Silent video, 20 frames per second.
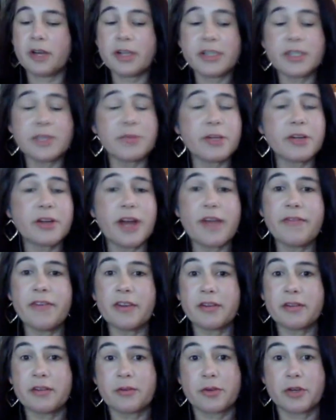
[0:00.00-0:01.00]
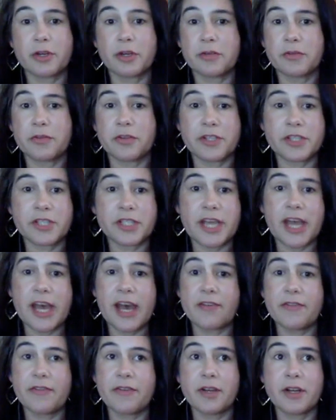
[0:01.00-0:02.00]
demographic group for
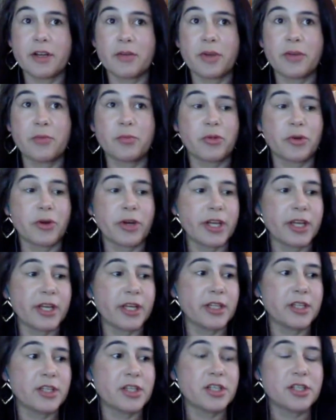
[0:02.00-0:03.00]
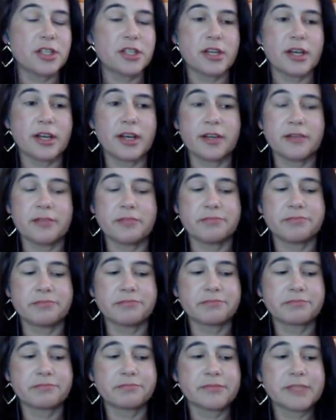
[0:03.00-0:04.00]
staff, we bridge
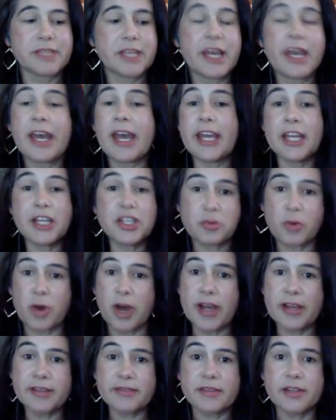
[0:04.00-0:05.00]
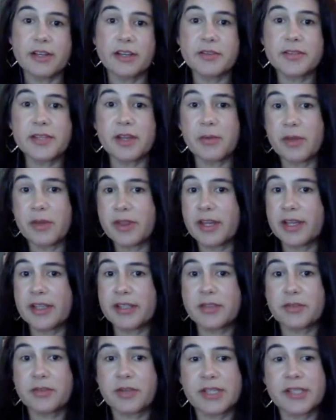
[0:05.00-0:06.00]
age wise, someone
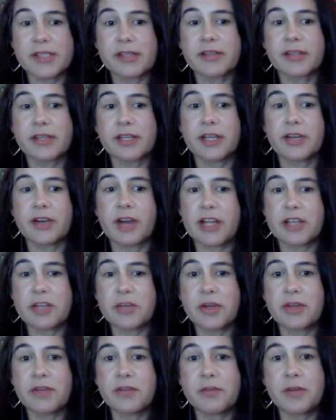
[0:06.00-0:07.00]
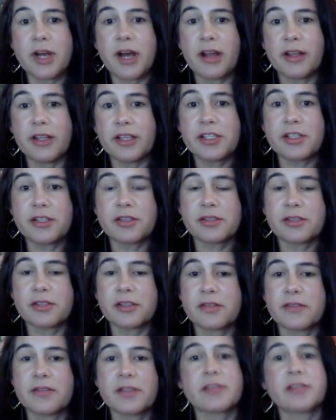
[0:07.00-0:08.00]
that's recently graduated from college who
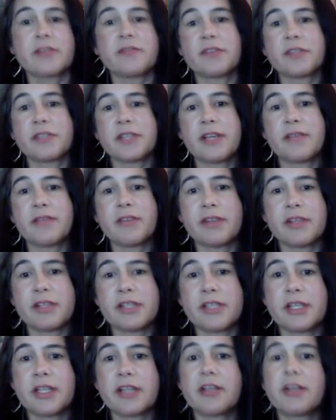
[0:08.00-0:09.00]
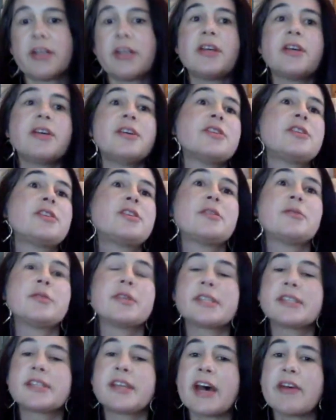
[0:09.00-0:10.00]
serves as a full time volunteer to a
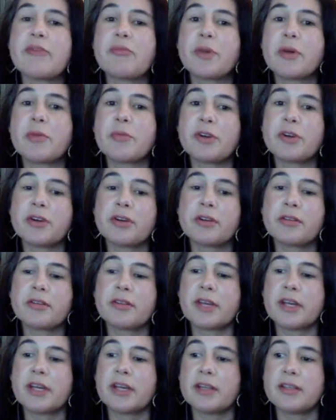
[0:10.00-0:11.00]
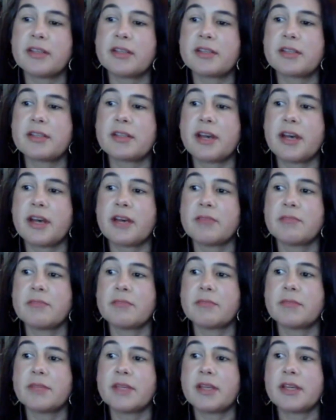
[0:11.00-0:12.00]
staff member that
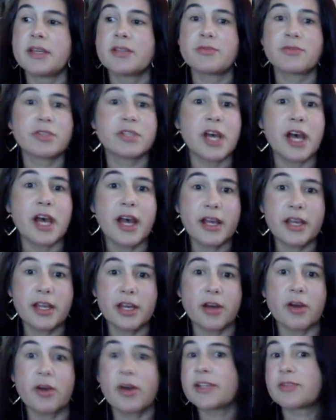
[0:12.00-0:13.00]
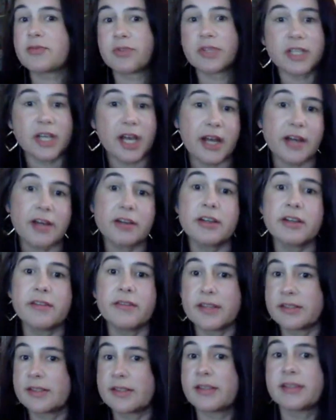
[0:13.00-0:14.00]
is retired, has retired, and
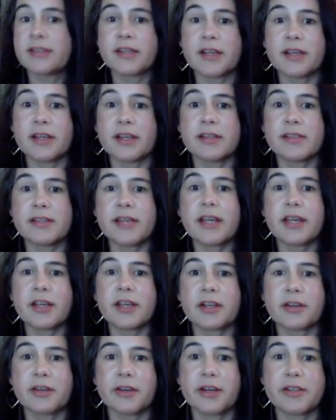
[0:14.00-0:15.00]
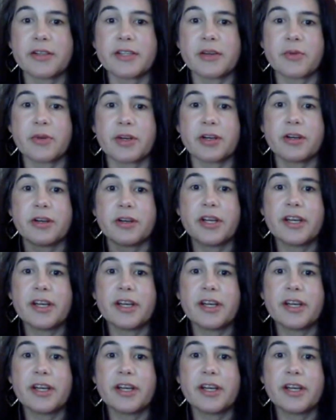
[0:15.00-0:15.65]
this is a second career. So we're